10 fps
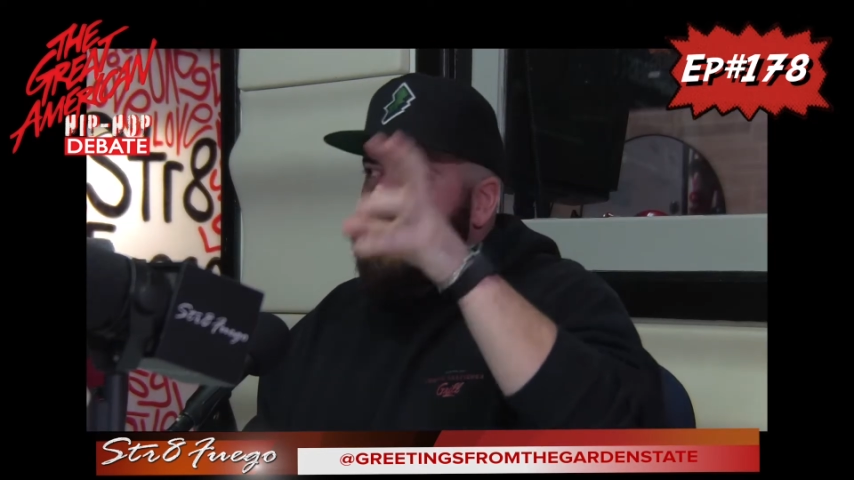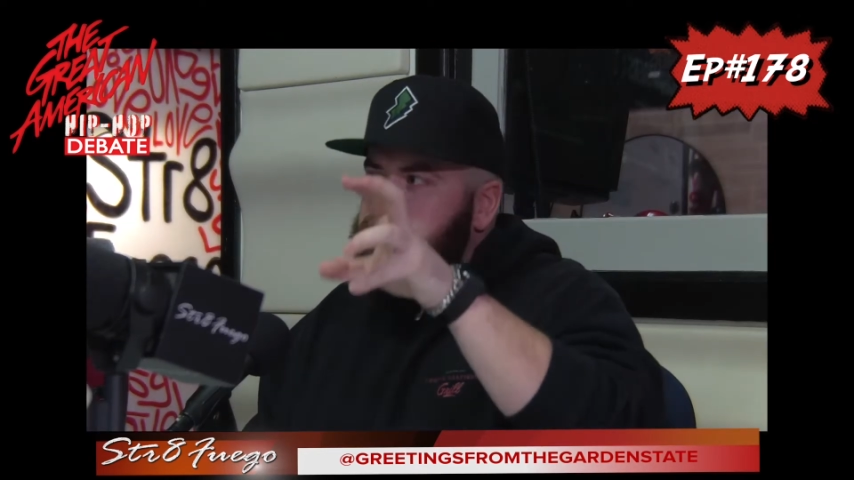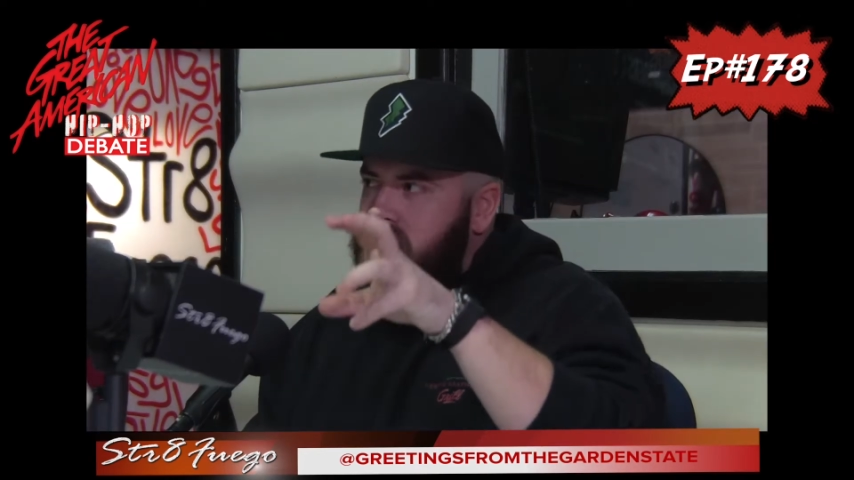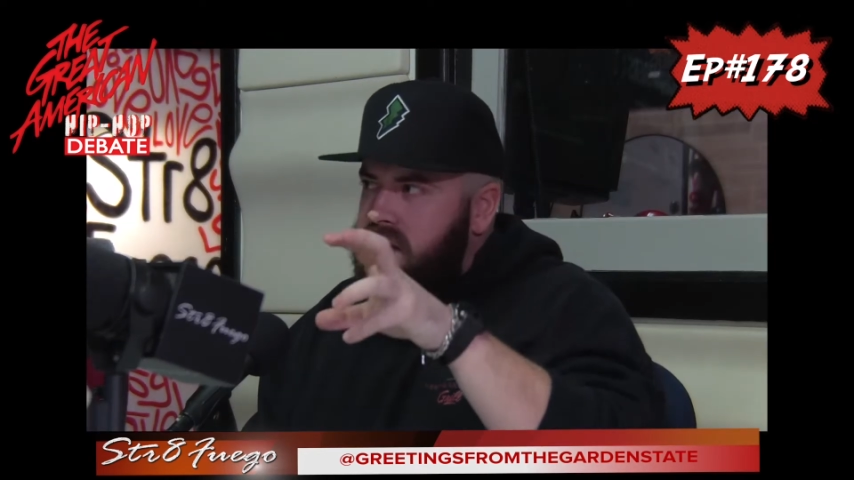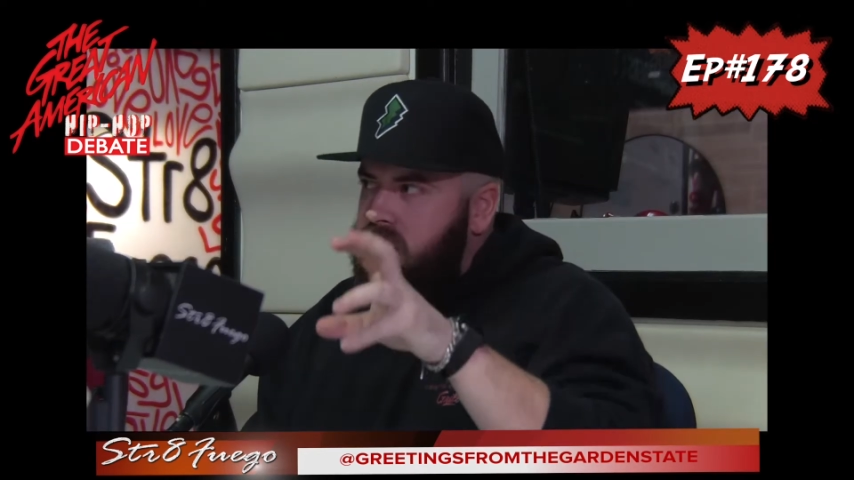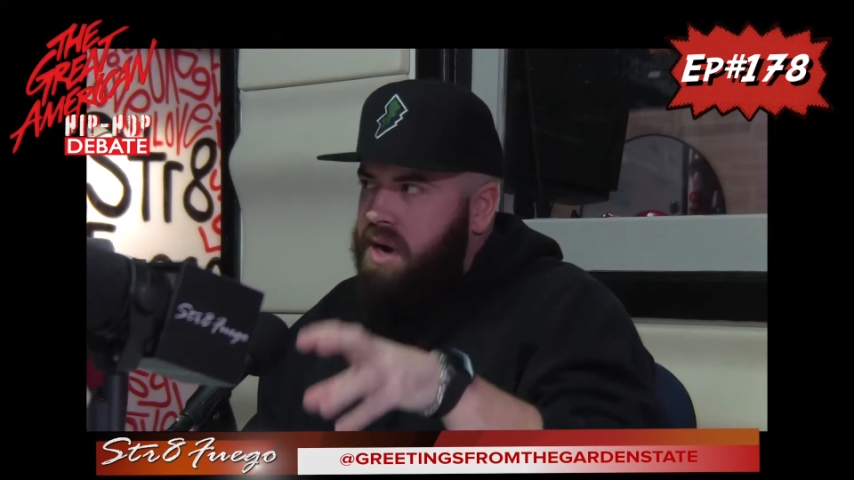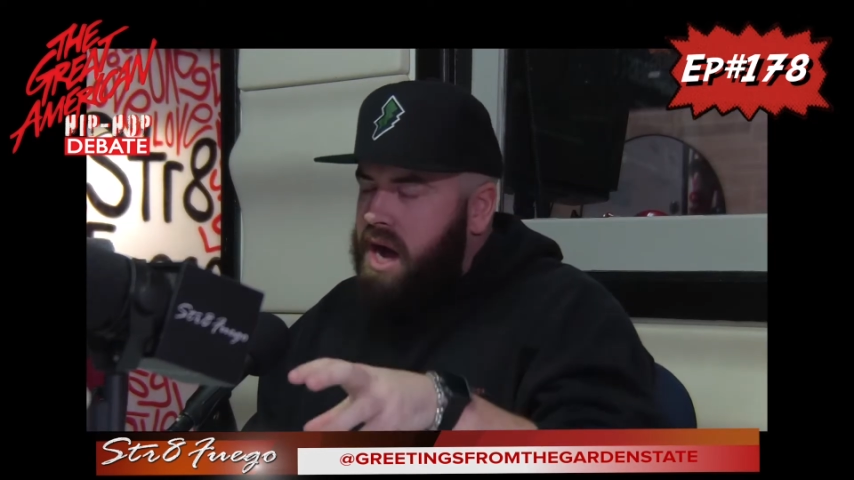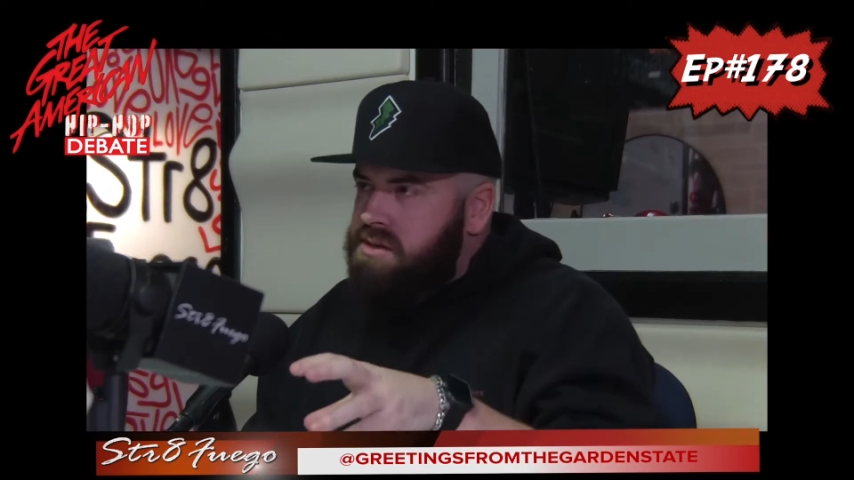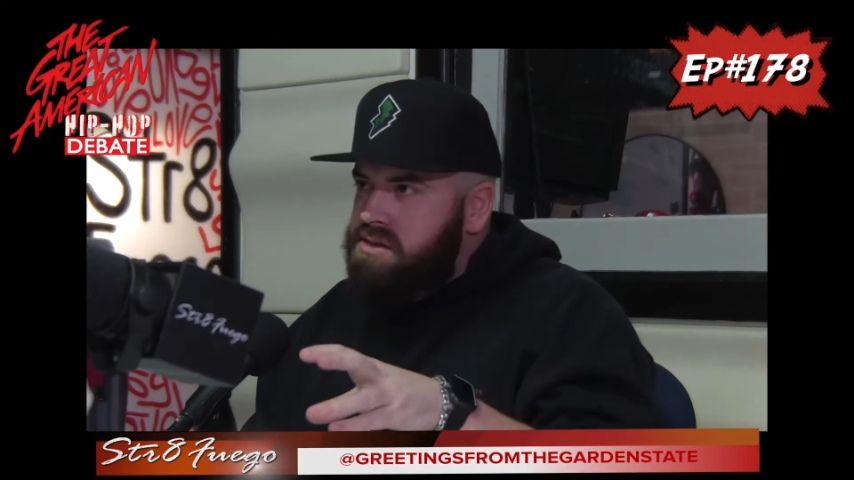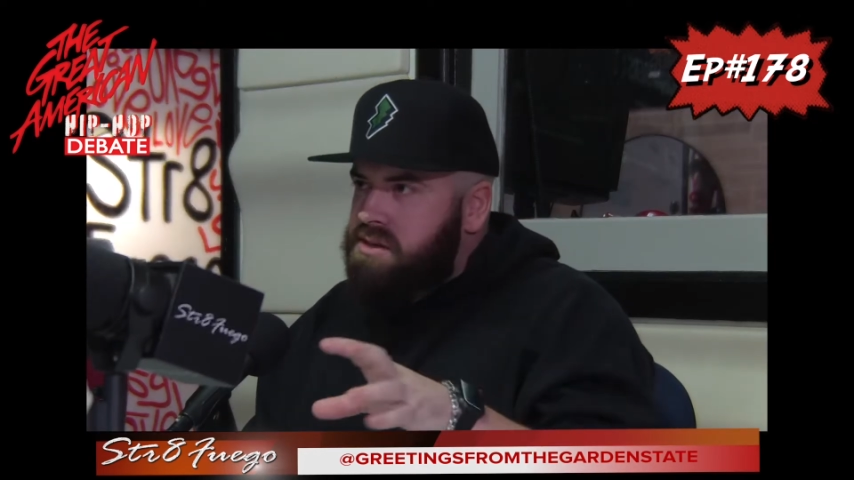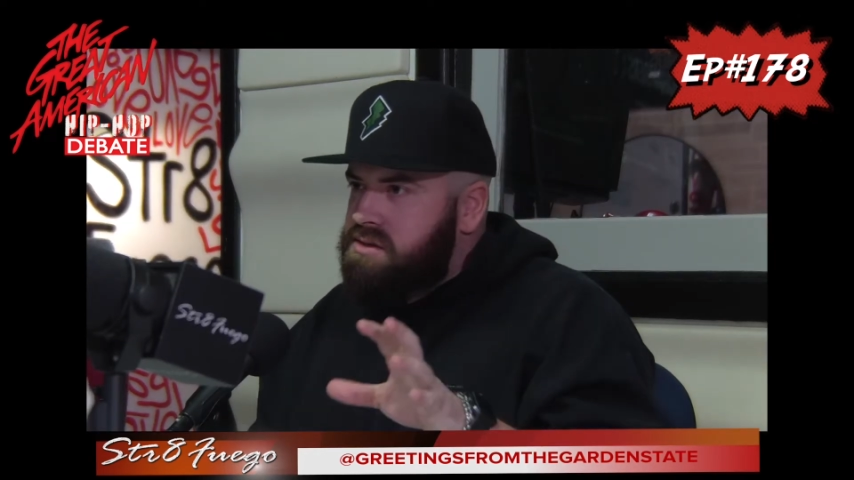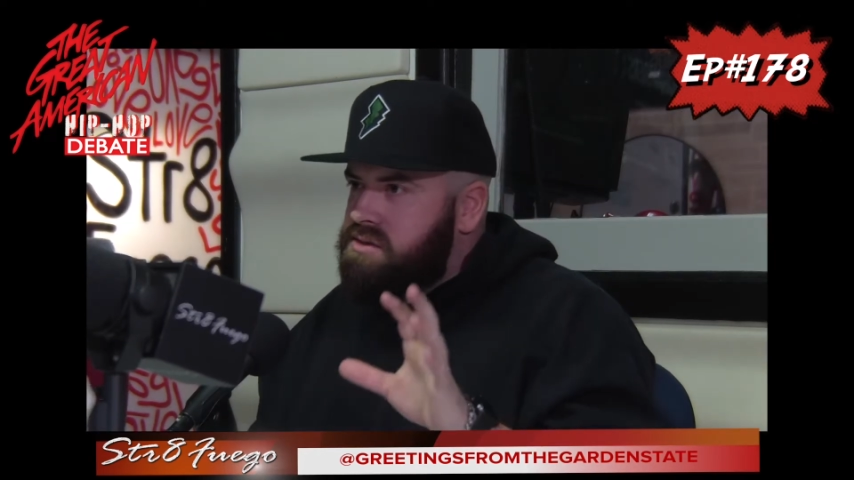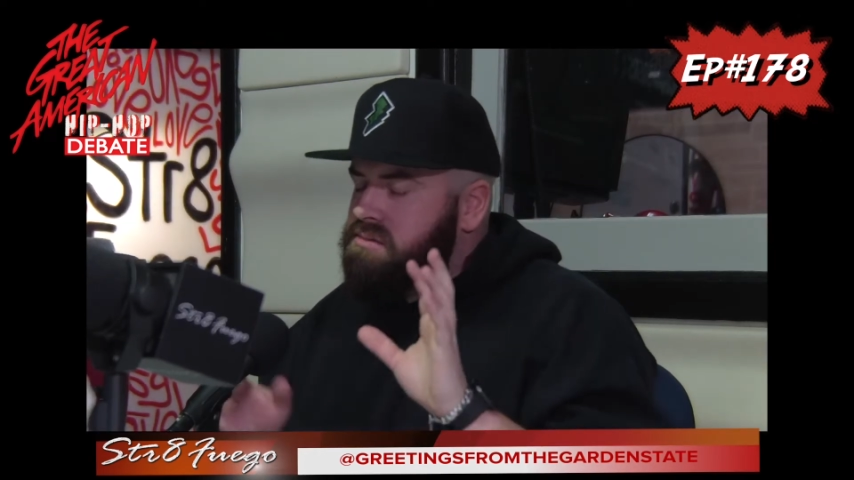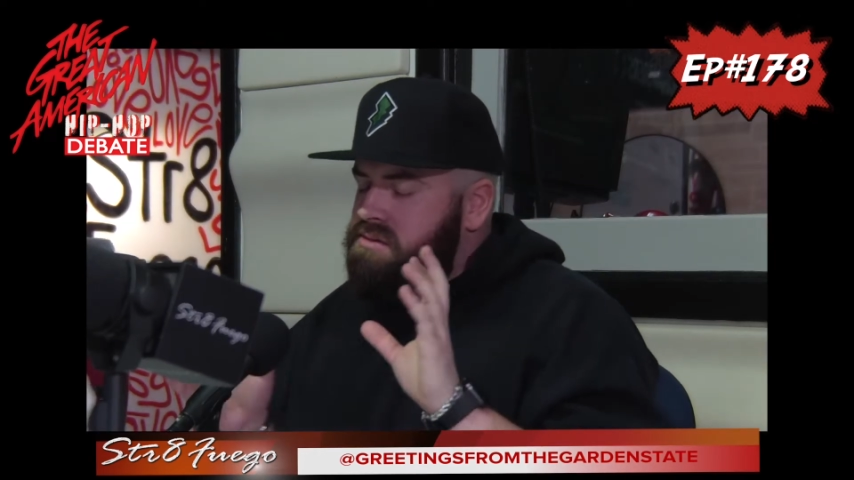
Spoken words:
outside the box because